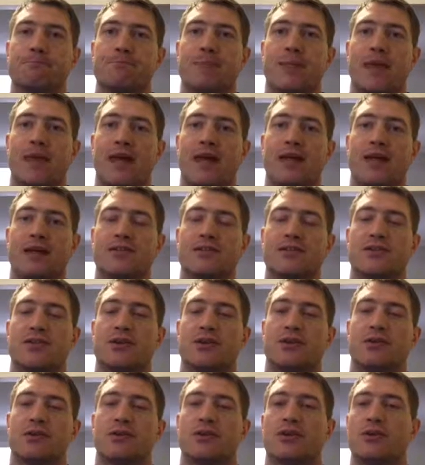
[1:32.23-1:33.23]
and
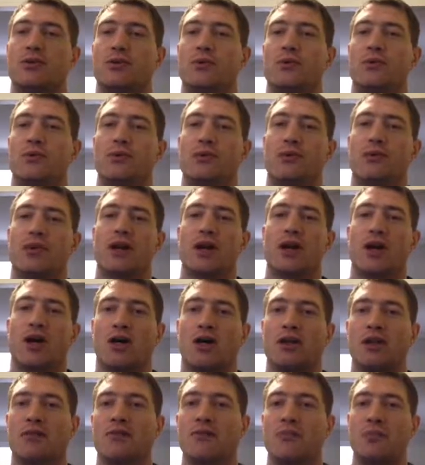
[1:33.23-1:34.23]
so you get
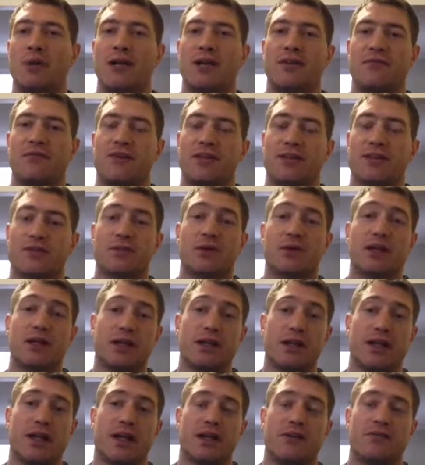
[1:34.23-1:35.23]
all of the benefits
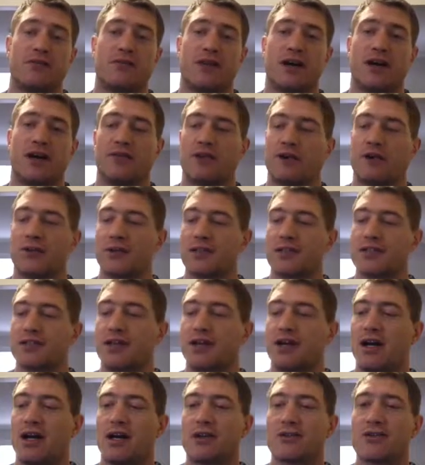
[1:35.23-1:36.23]
really of owning
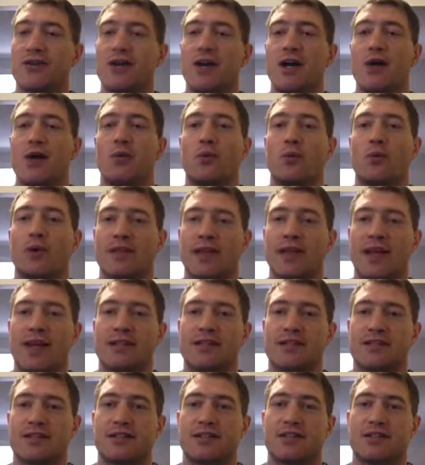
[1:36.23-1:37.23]
stocks with
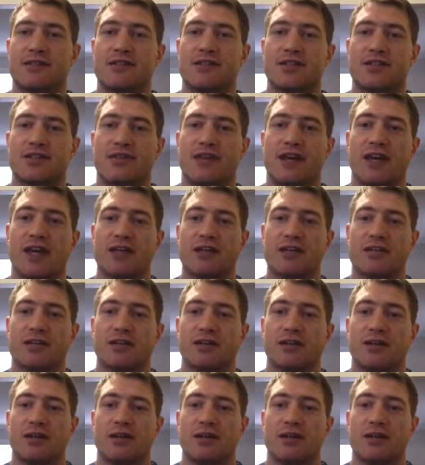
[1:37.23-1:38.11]
instant diversification.